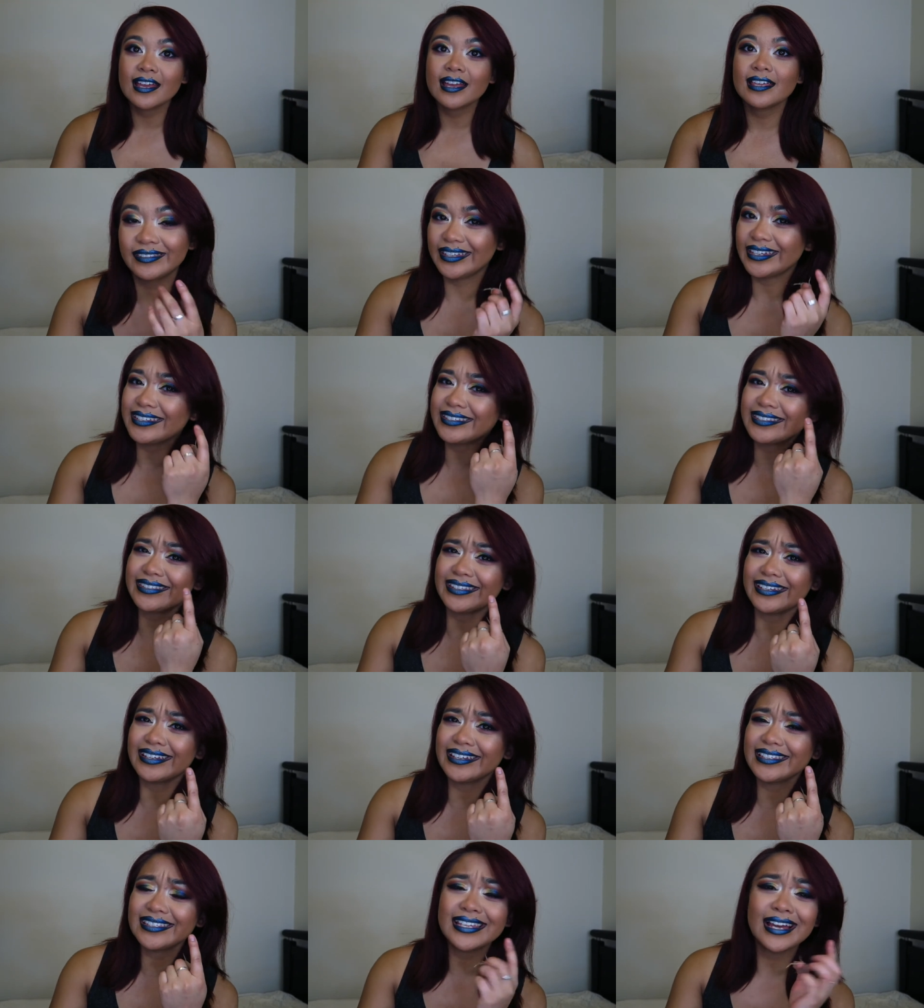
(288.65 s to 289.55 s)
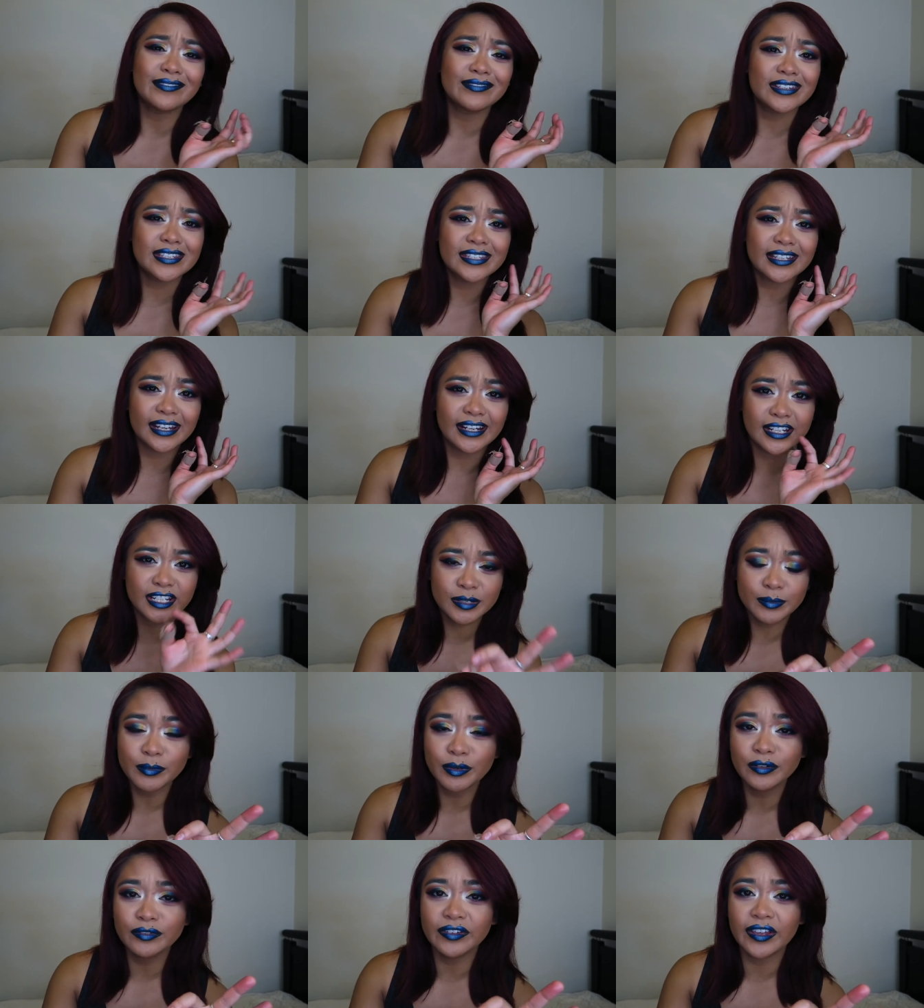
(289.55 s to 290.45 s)
These things have decided
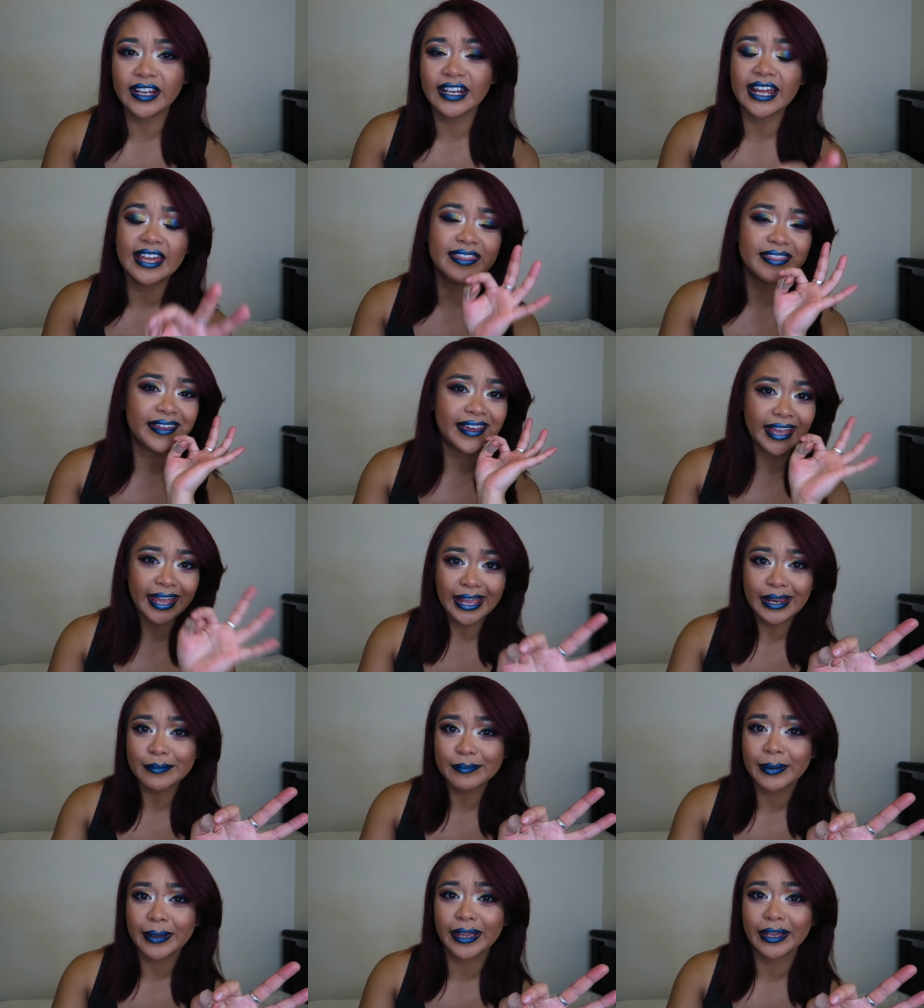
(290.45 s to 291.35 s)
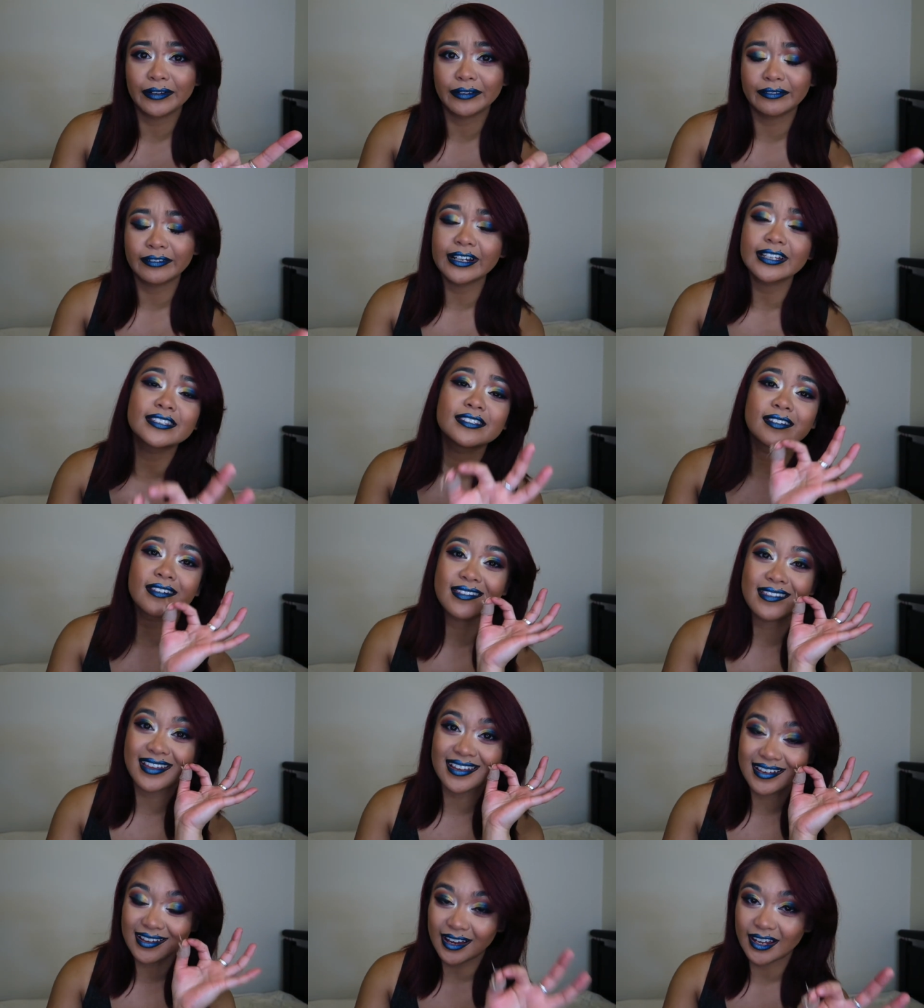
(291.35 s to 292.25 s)
to move in and they ain't paying rent so
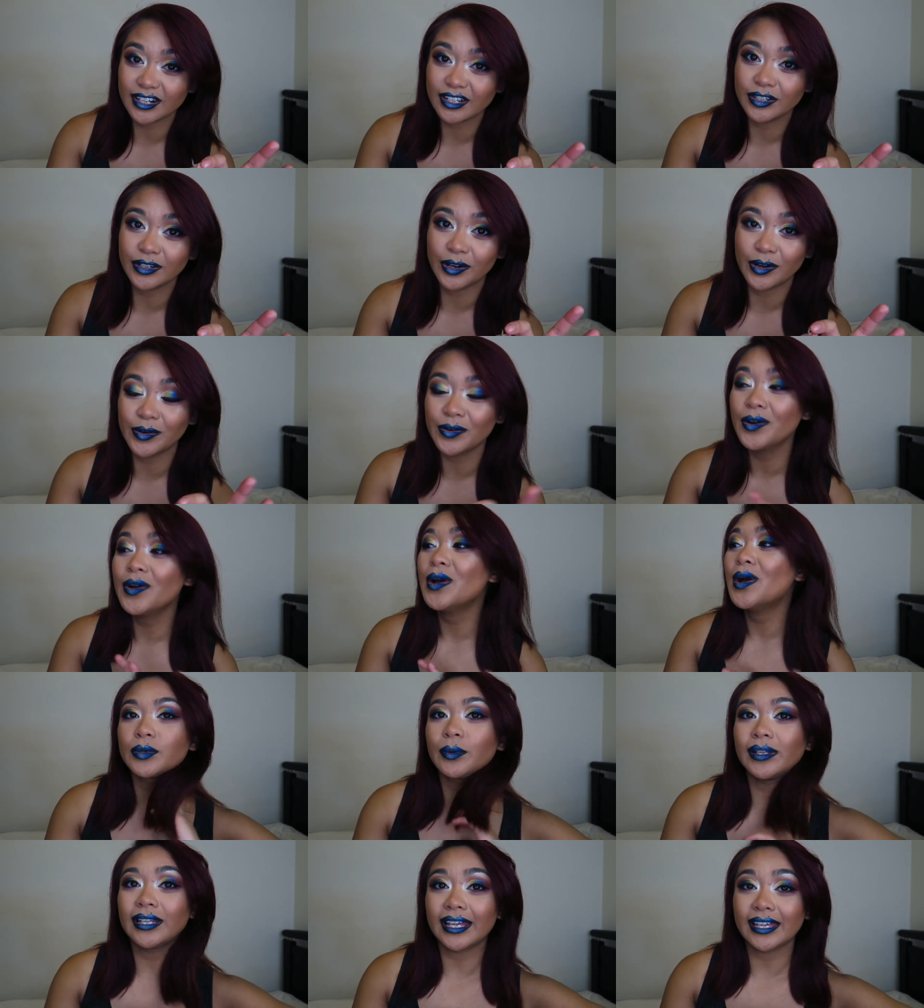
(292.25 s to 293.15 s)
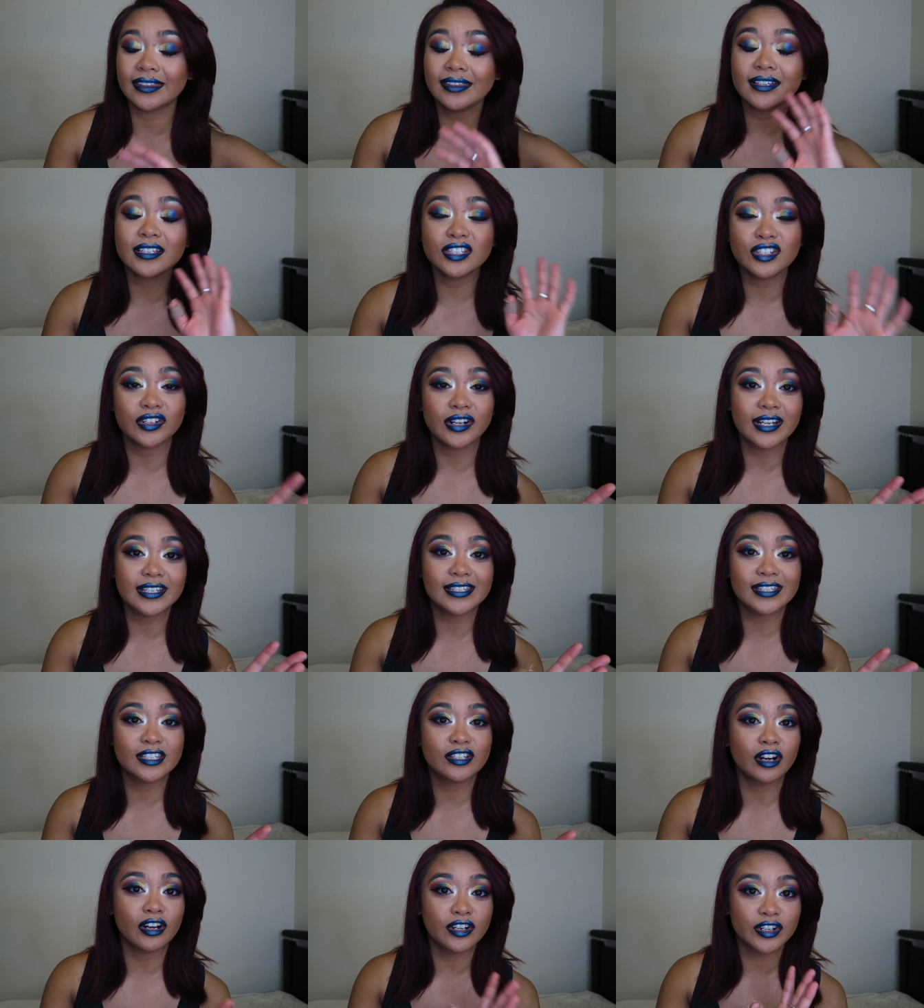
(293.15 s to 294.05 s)
they gotta go. So while I think stress
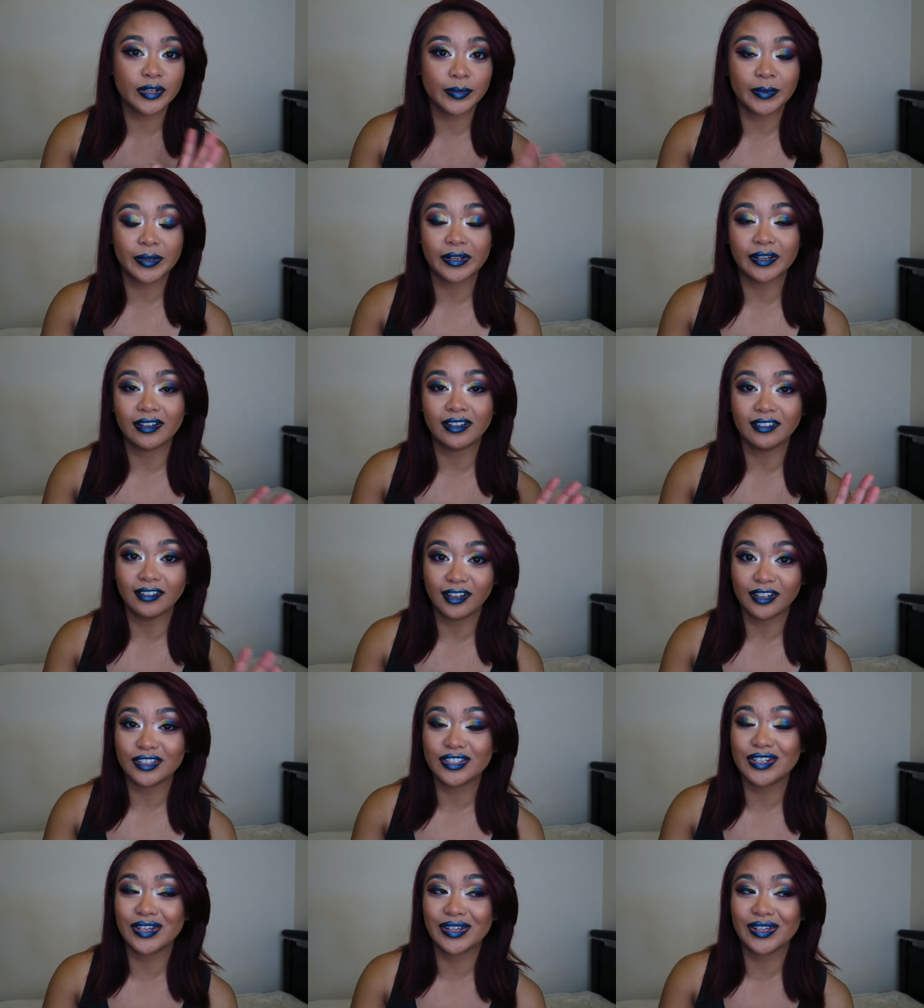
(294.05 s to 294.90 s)
is contributing a lot